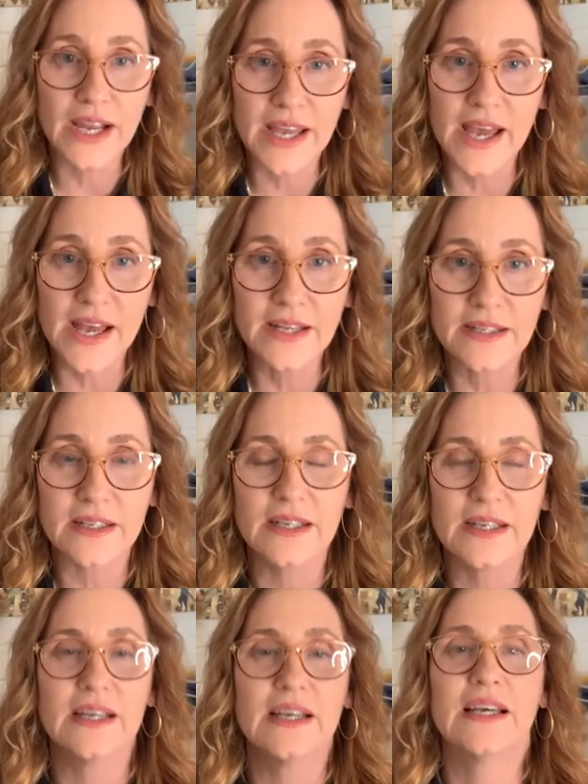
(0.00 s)
I get
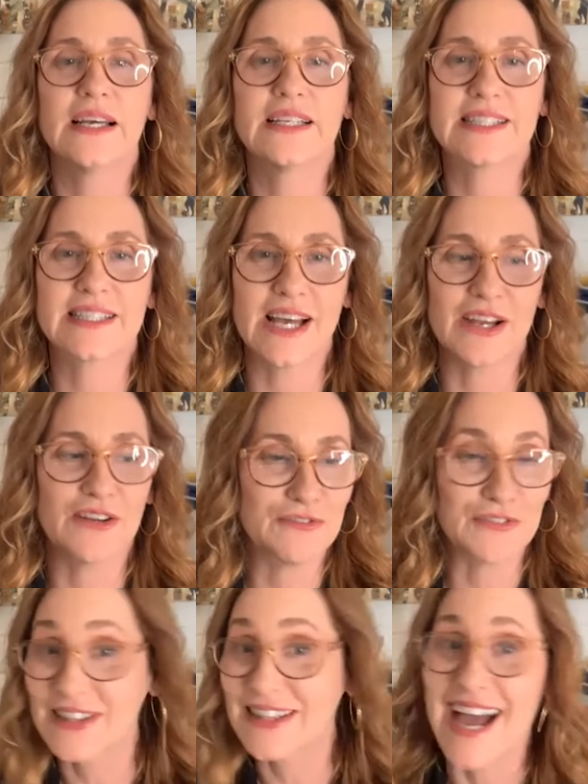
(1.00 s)
mm-hmm. instead of
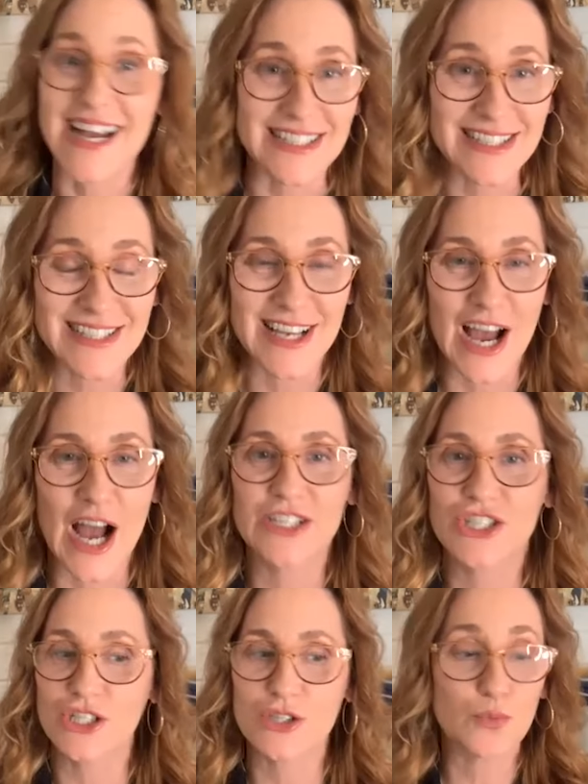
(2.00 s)
less. I
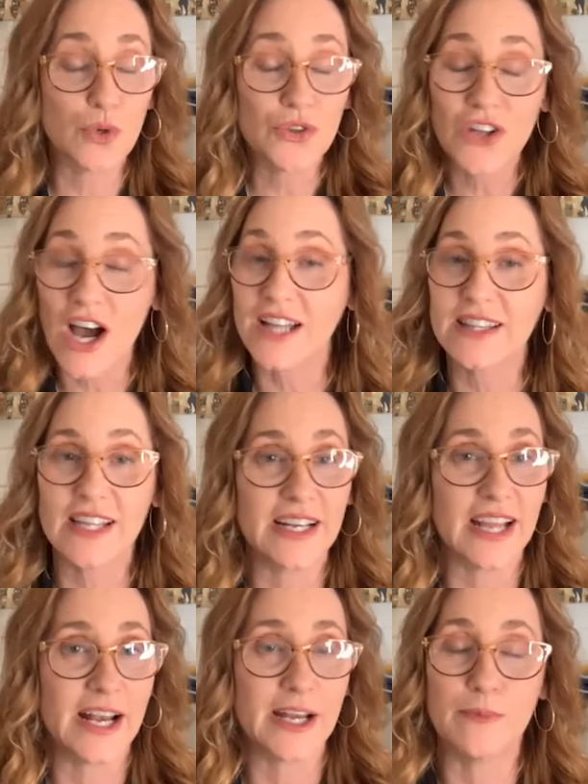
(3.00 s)
just will not let
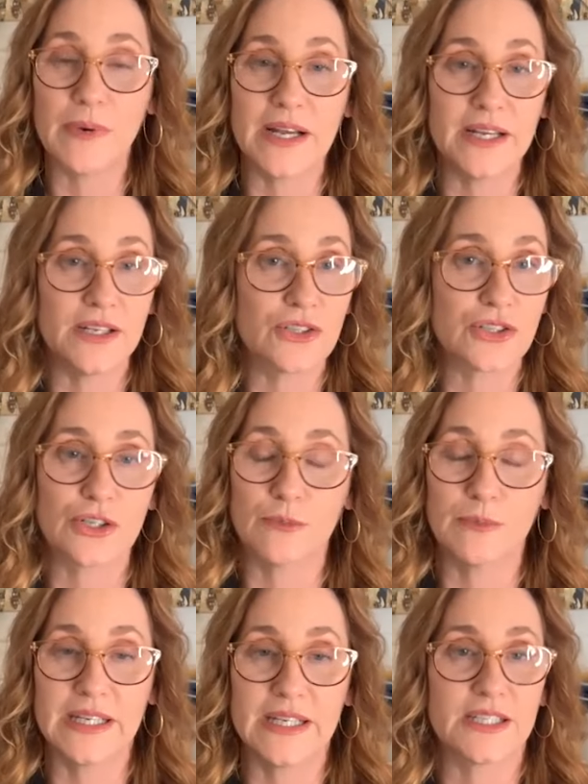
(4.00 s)
anybody turn
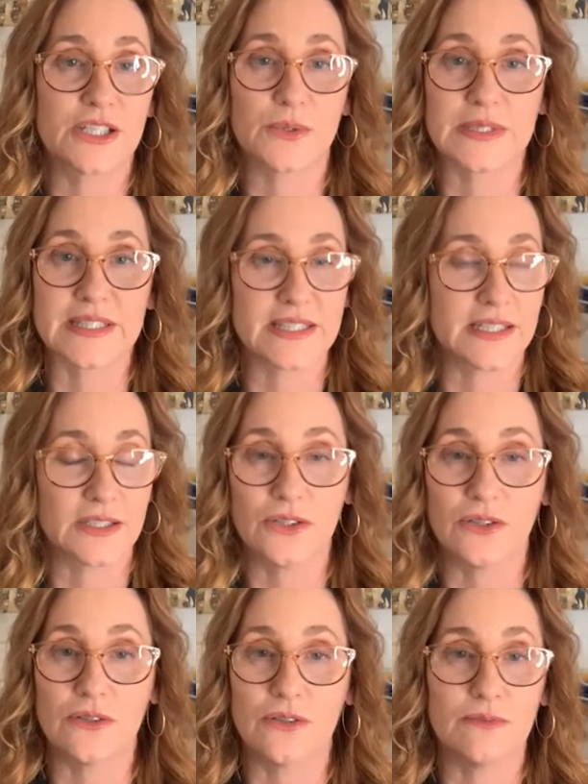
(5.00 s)
me into a
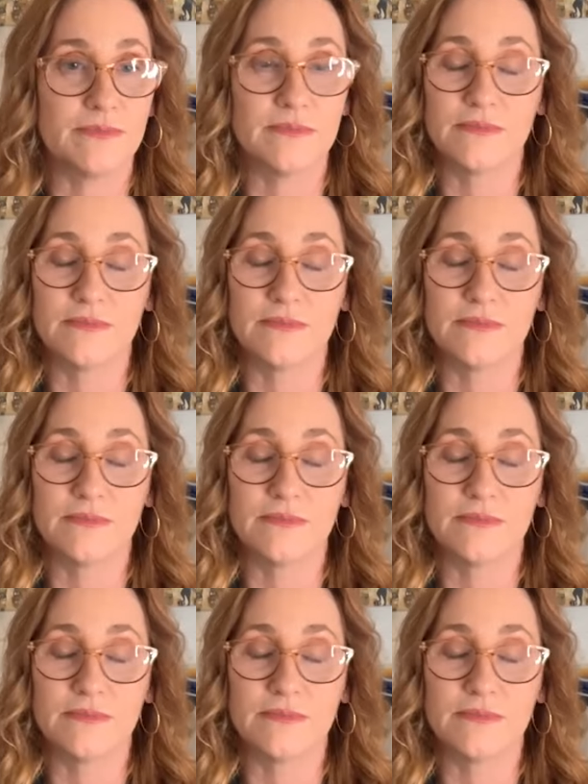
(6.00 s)
cynical,